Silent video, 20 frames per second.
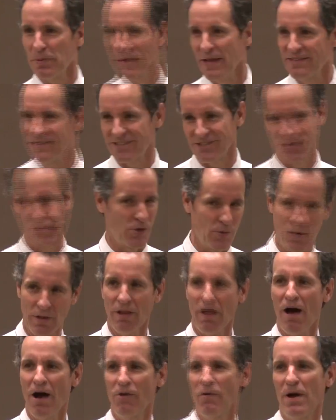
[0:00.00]
place is sure a
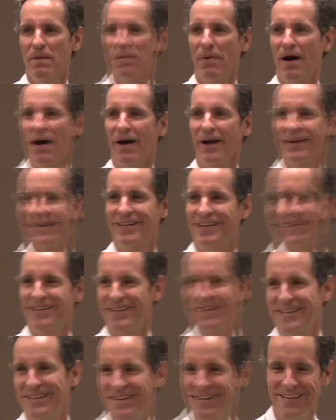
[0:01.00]
long way behind.
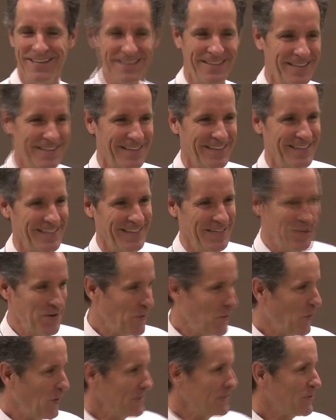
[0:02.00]

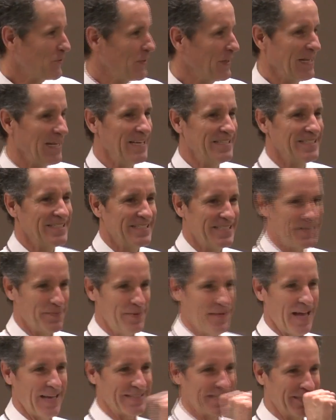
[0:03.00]
What's the relationship?
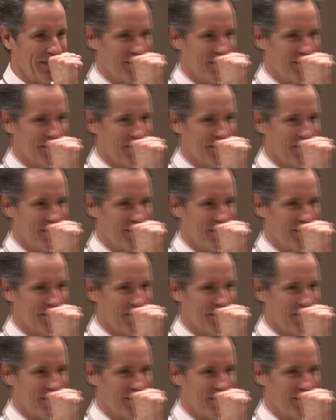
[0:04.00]
Yes?